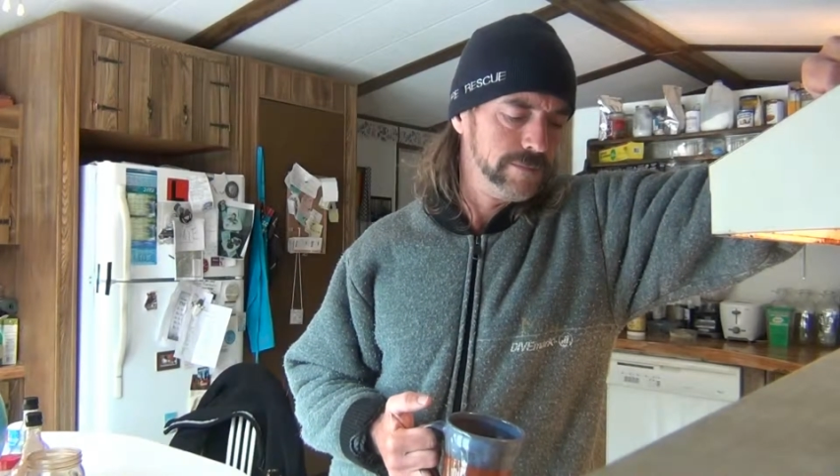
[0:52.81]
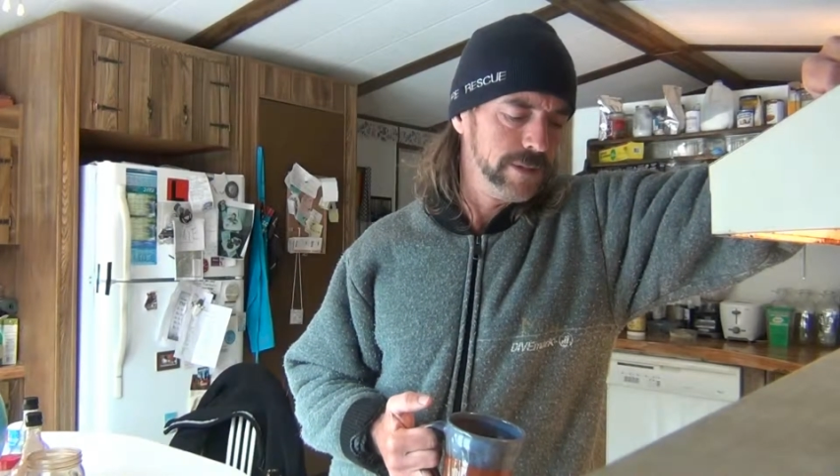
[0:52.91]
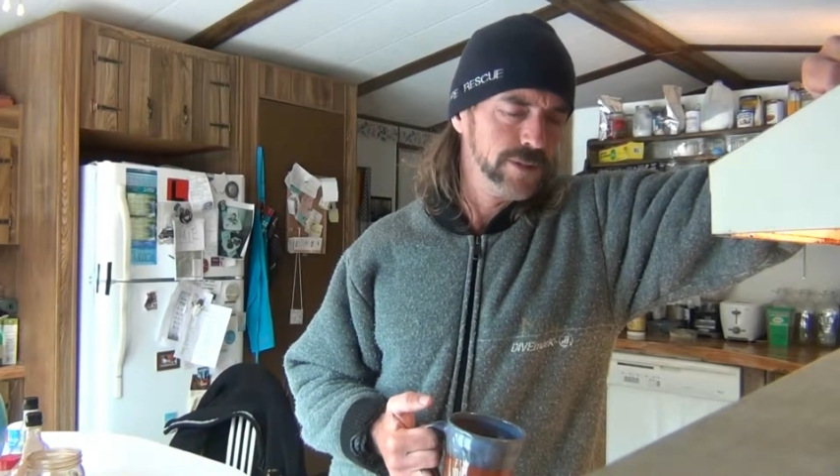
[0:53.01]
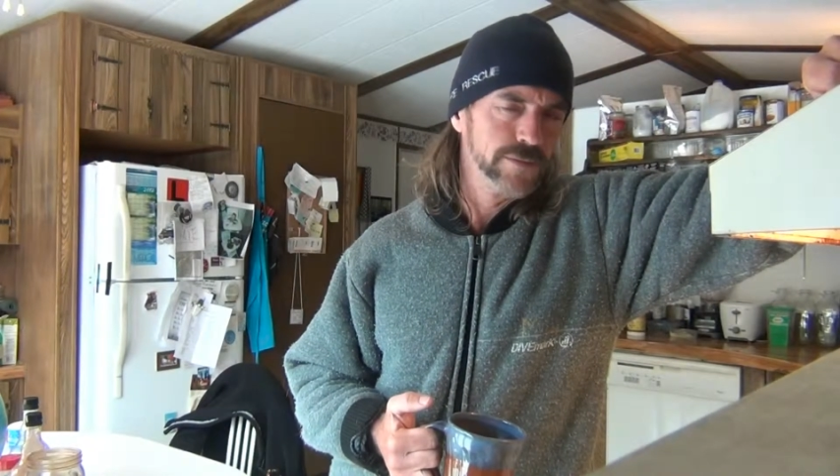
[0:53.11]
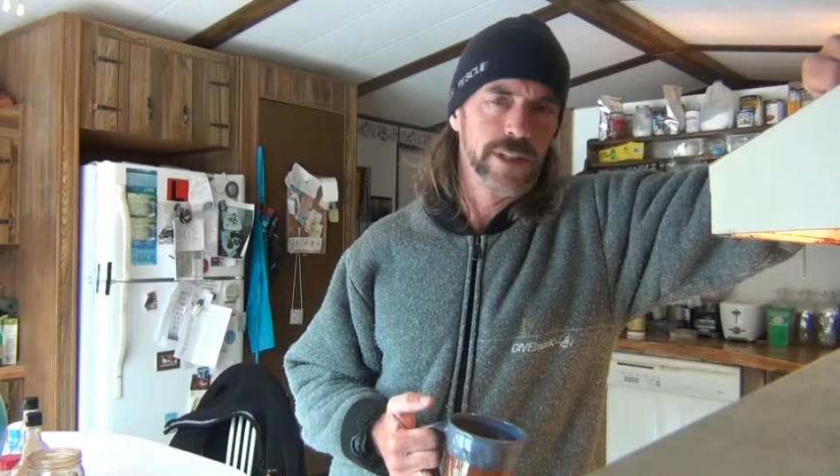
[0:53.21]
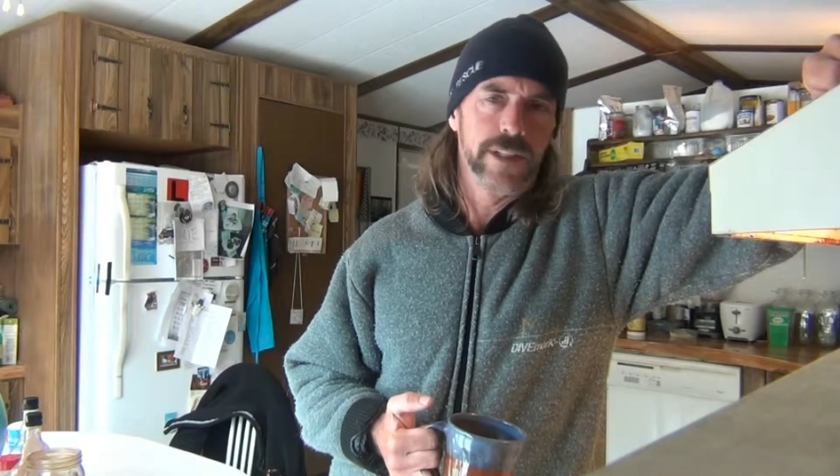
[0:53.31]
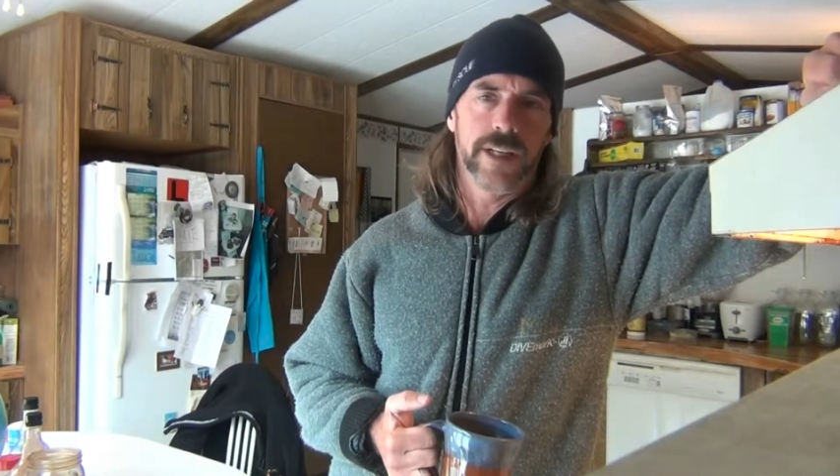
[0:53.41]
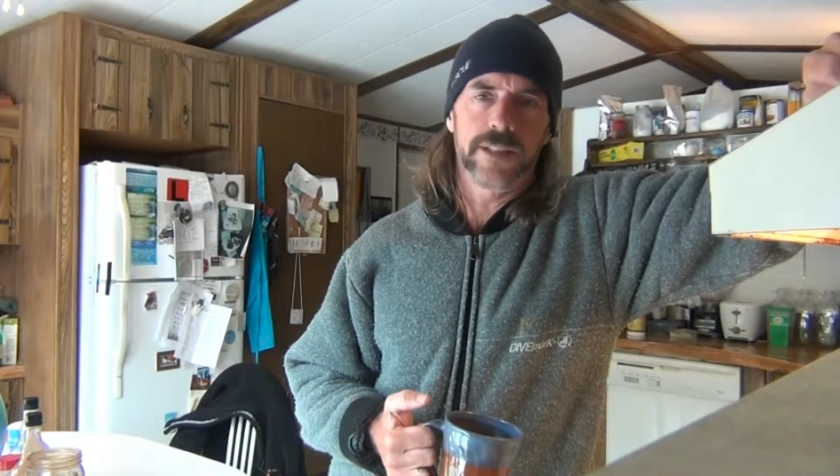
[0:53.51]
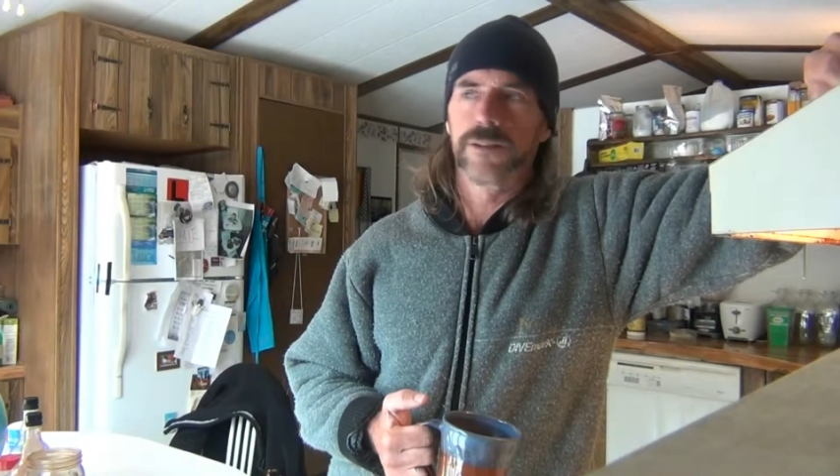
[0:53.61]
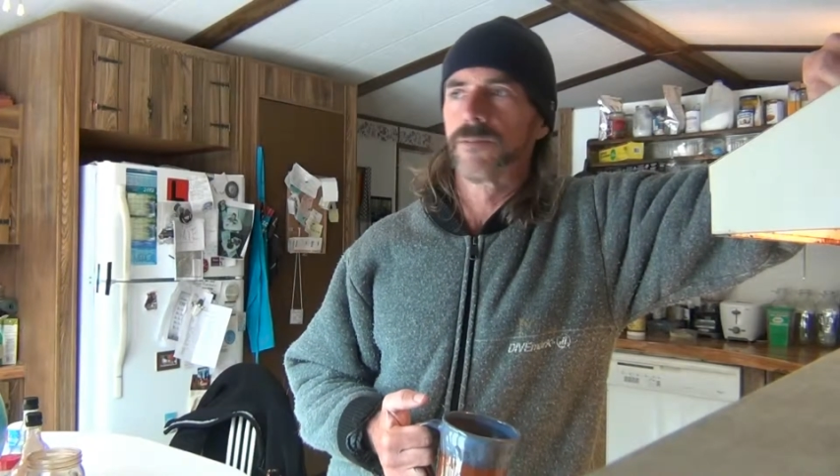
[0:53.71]
it's really
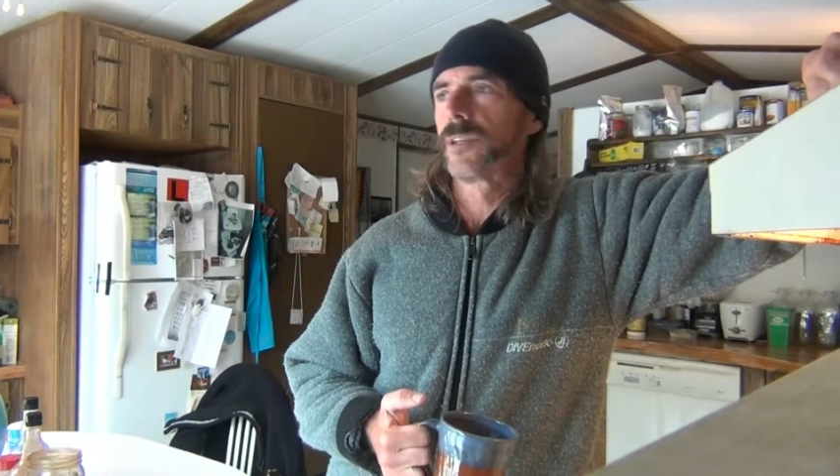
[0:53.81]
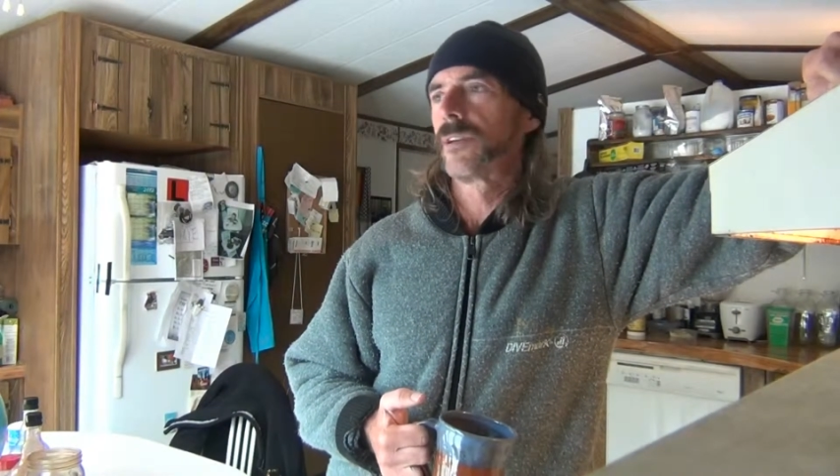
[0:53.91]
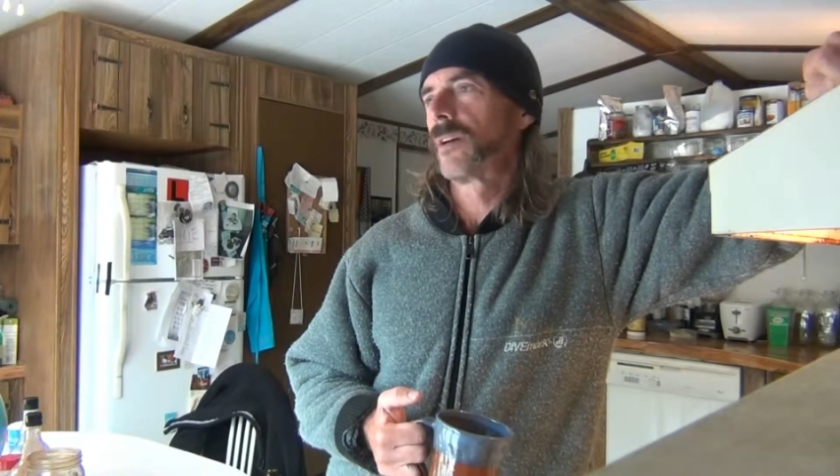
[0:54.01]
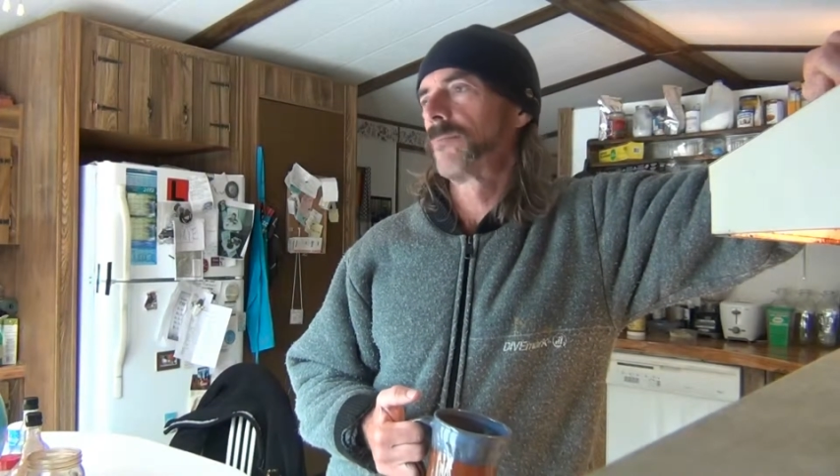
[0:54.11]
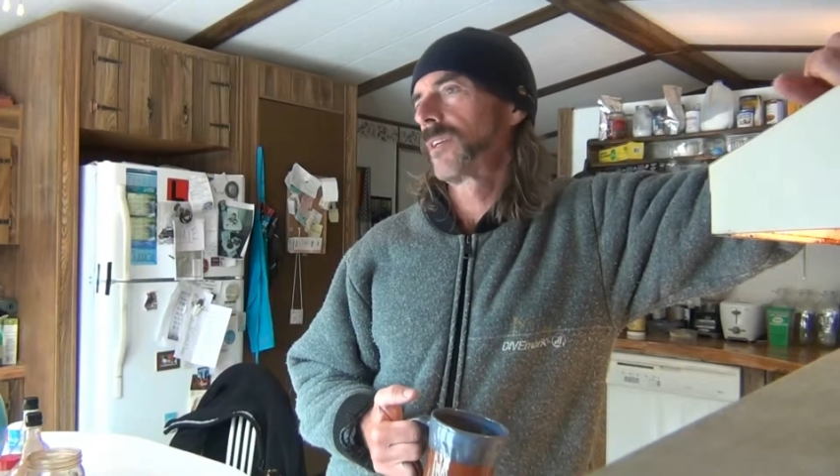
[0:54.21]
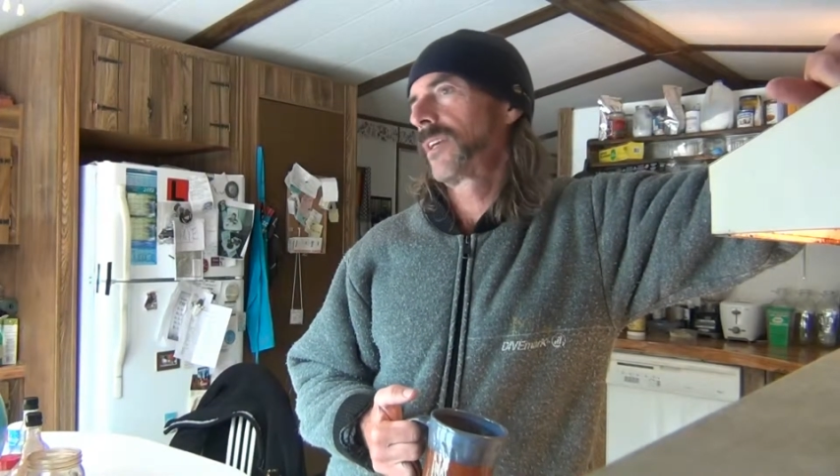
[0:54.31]
nice over here. And I'm like,